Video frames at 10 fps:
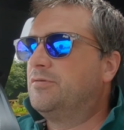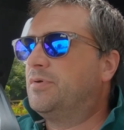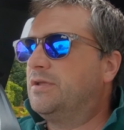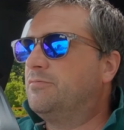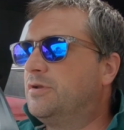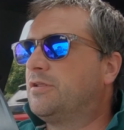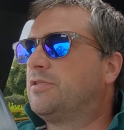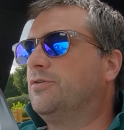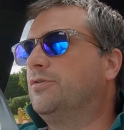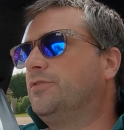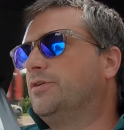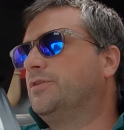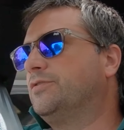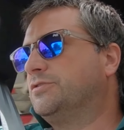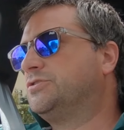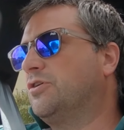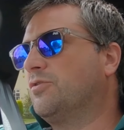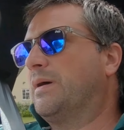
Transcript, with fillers: But you would have thought that the stock